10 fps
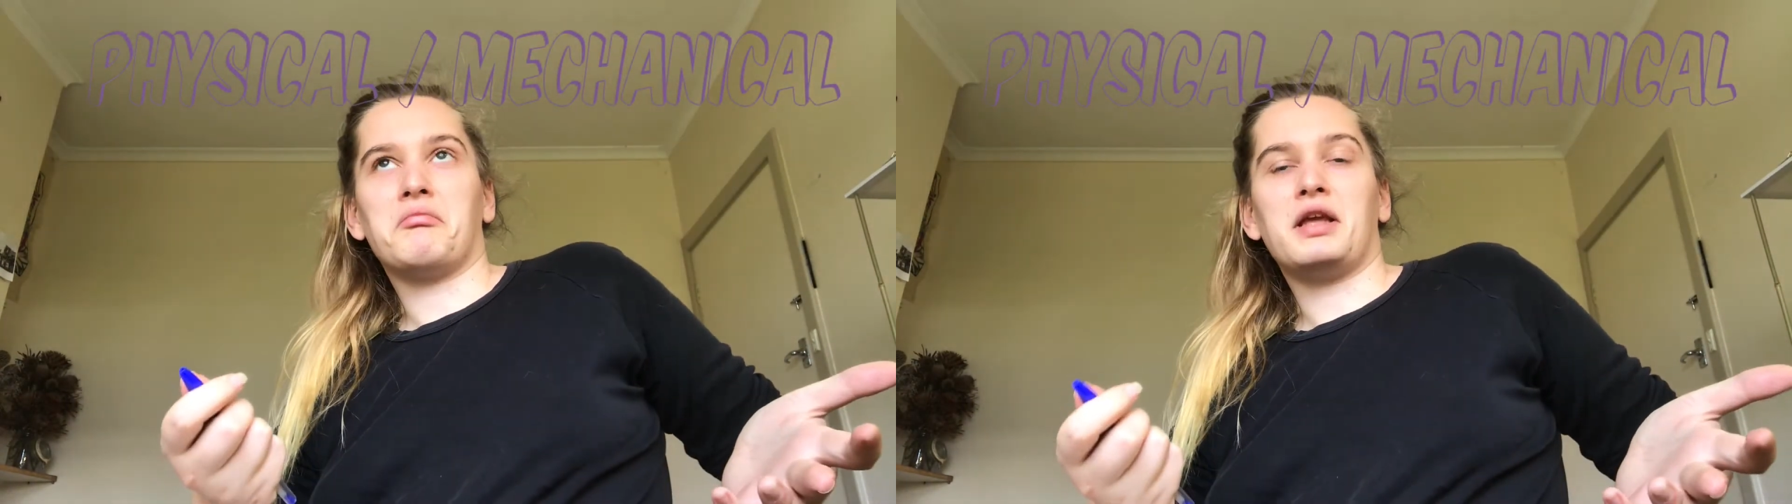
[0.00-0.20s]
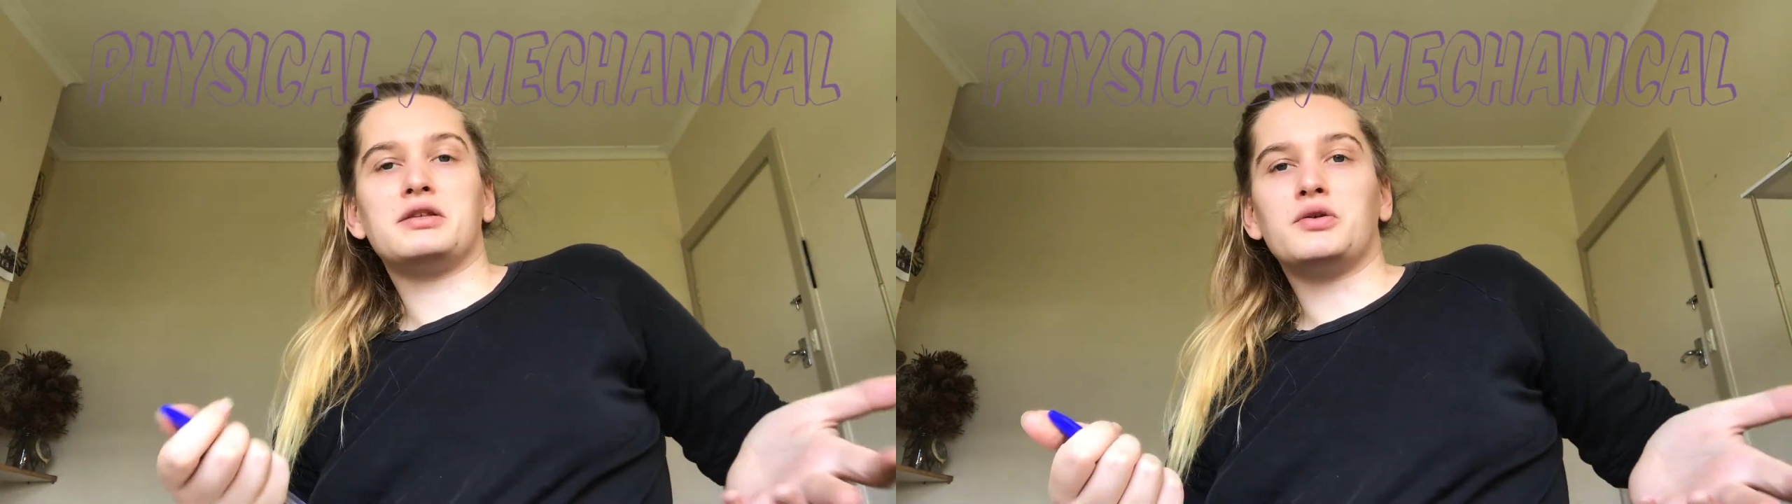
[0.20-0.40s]

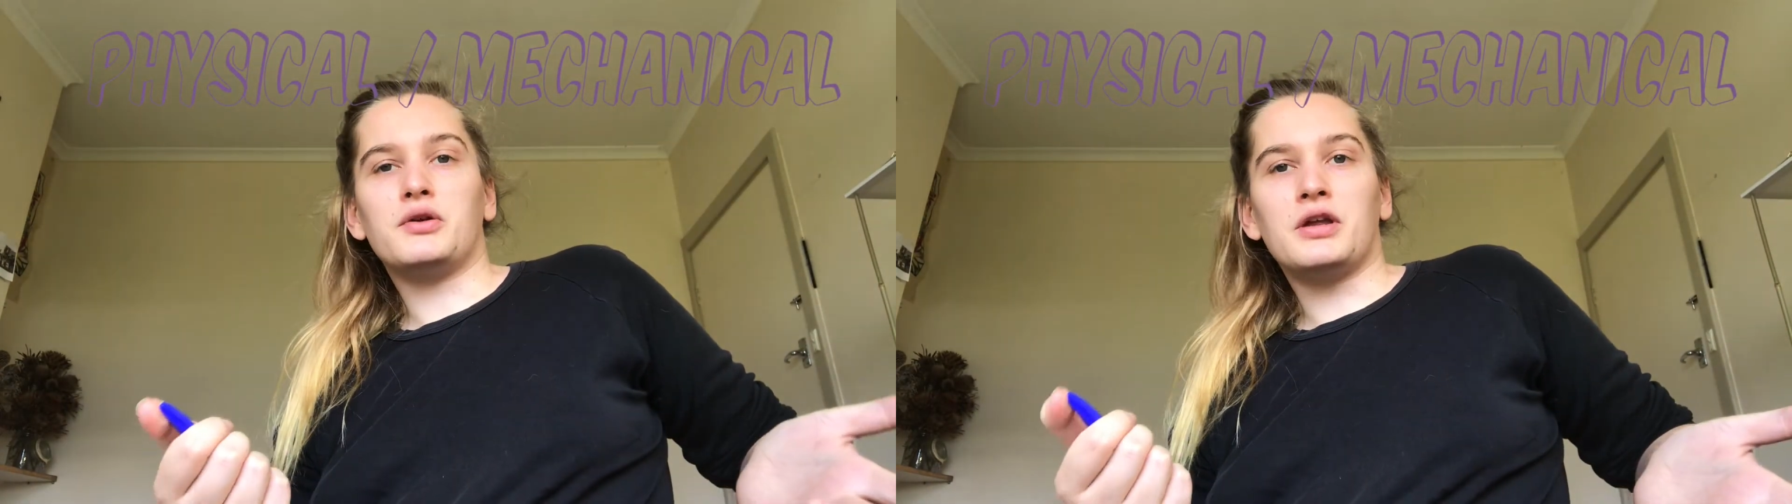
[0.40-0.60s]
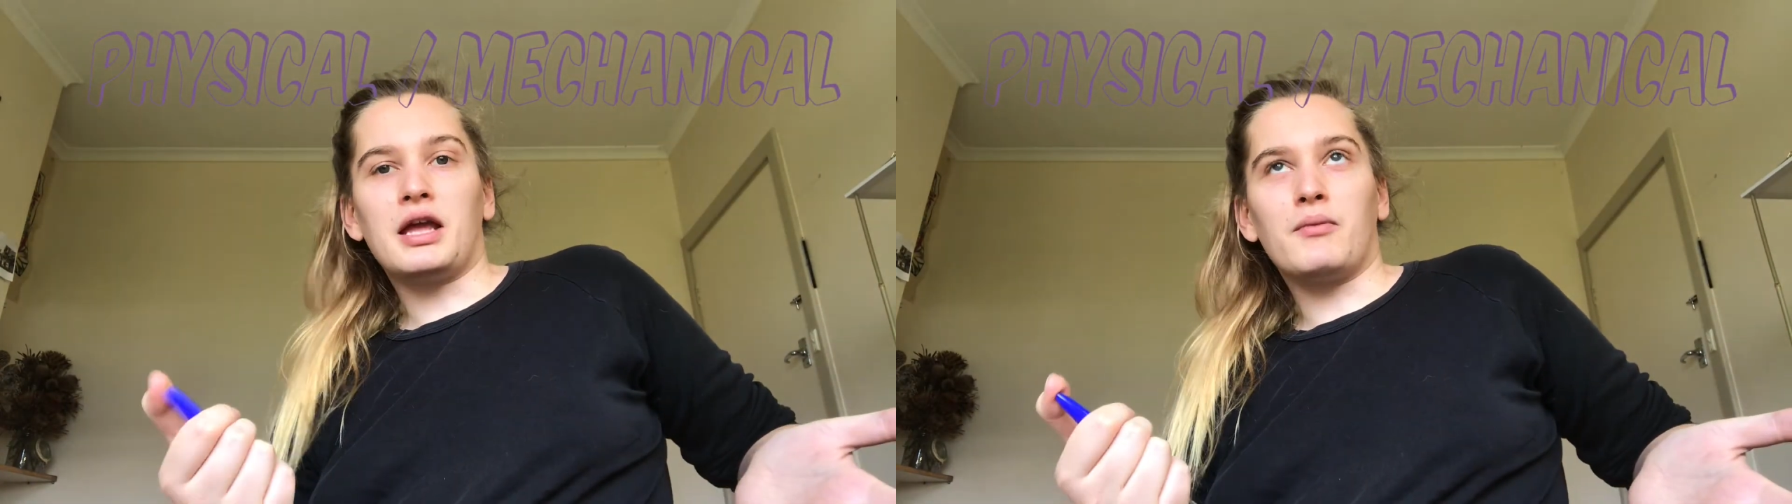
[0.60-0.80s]

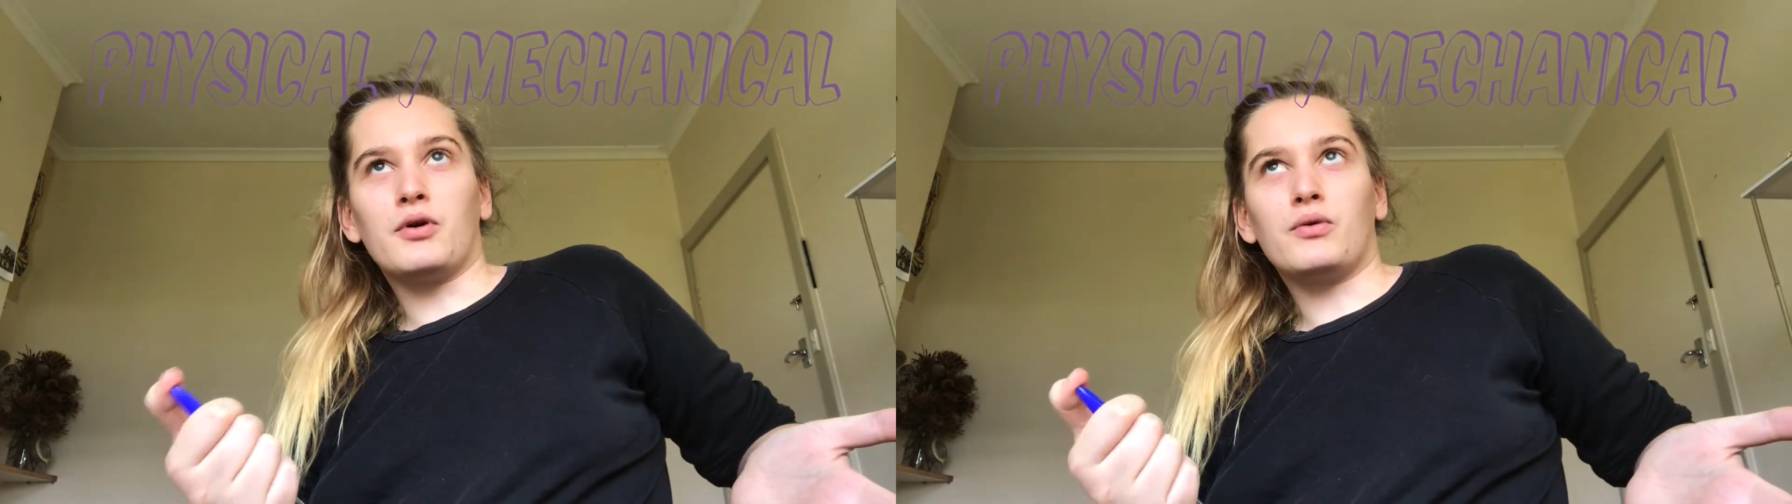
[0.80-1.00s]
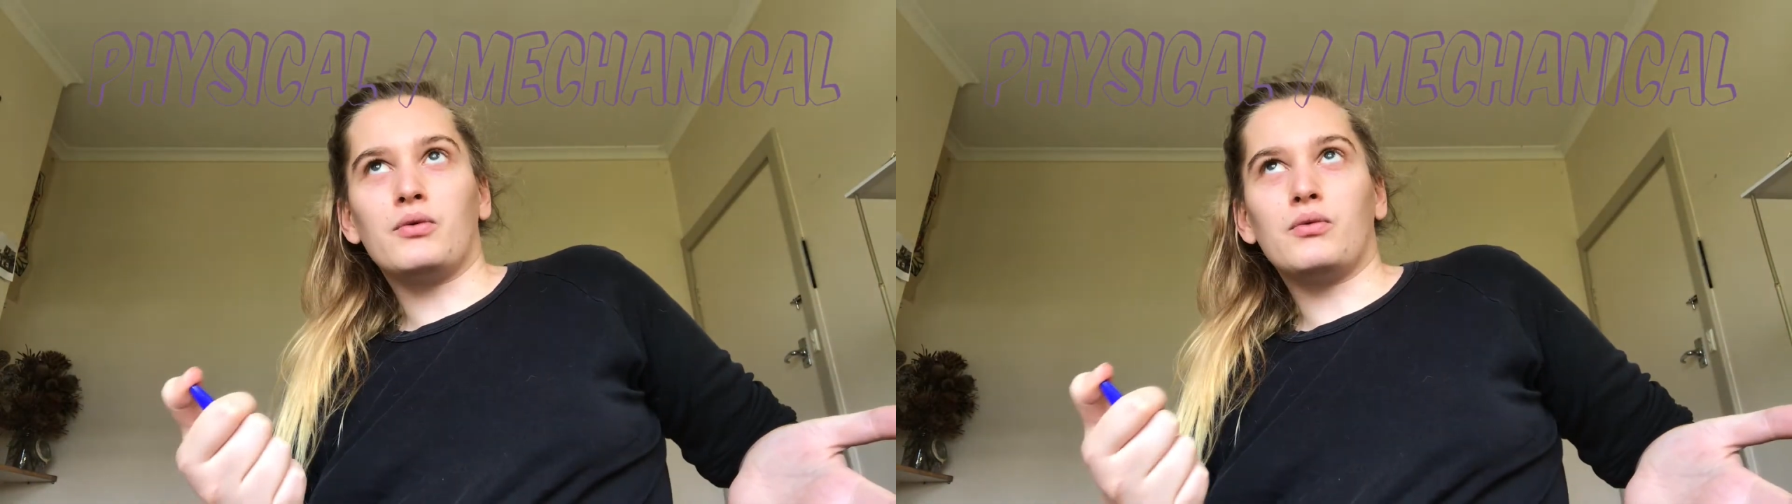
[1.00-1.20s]
a
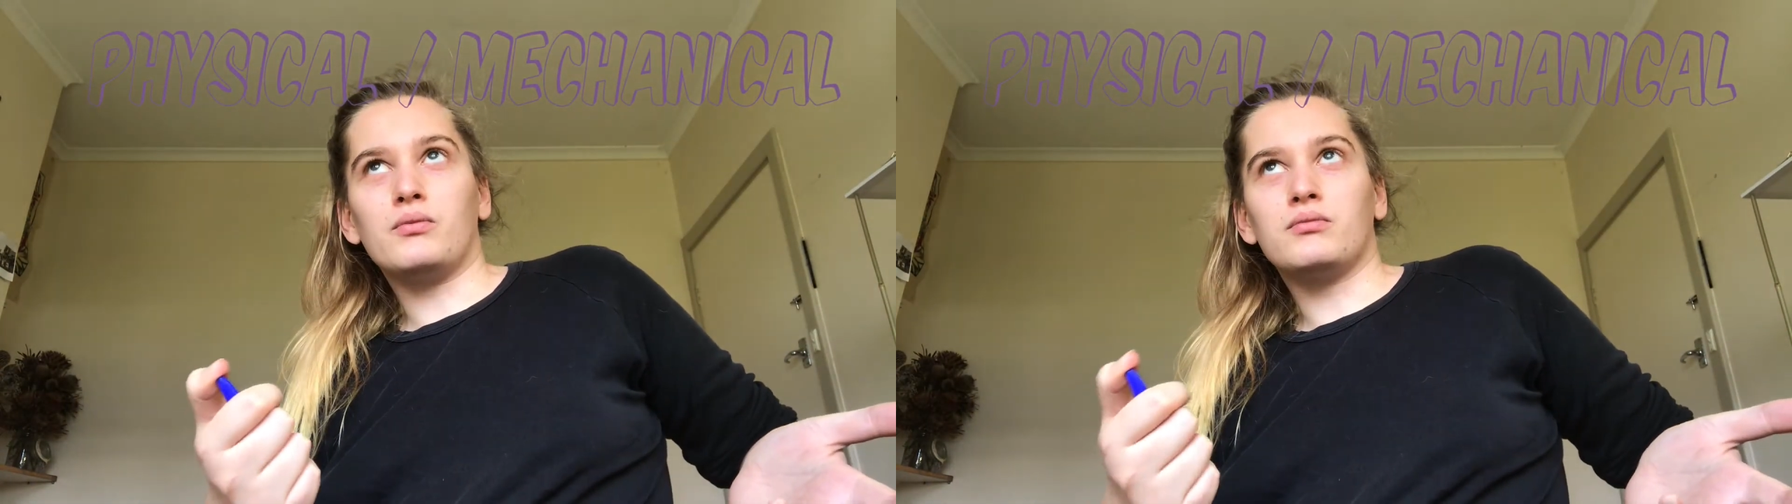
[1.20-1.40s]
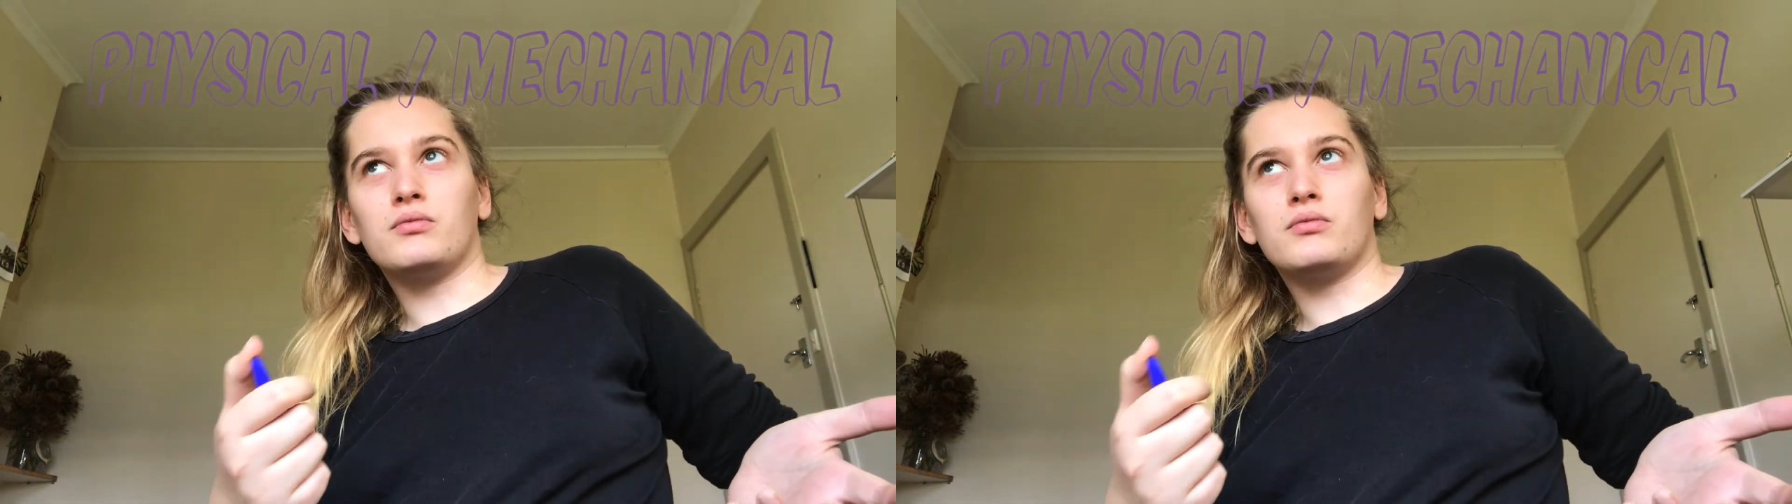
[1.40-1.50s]
chemical